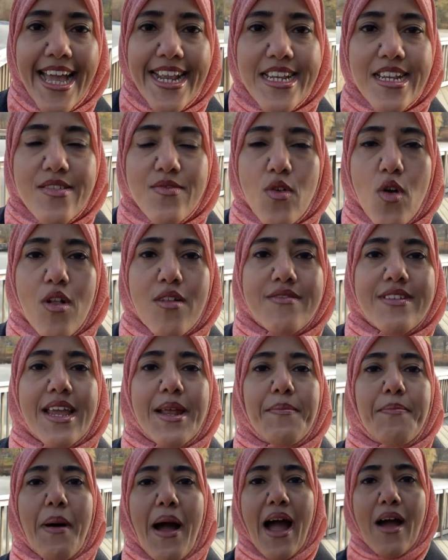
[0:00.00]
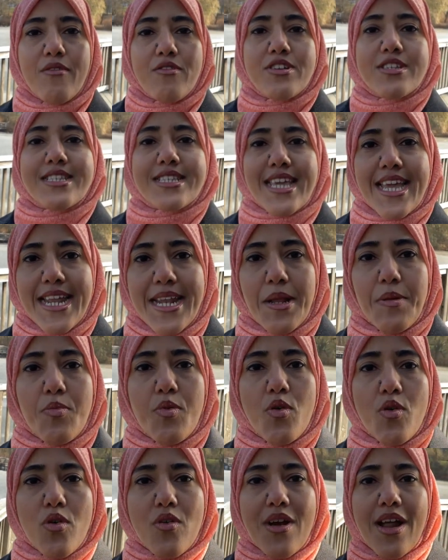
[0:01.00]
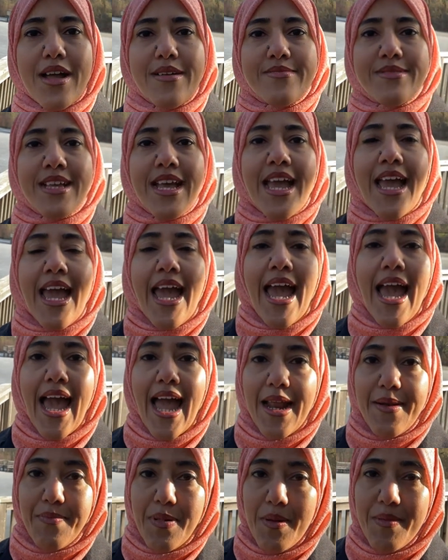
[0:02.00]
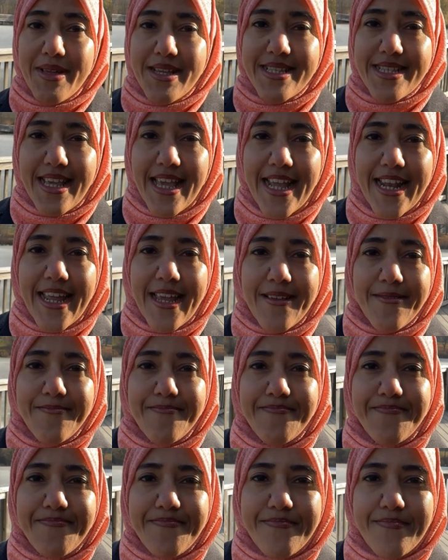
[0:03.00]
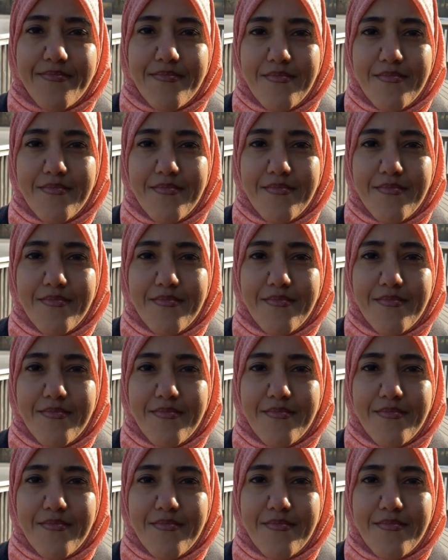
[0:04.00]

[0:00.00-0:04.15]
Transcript: and get involved in power skating programs and public skating.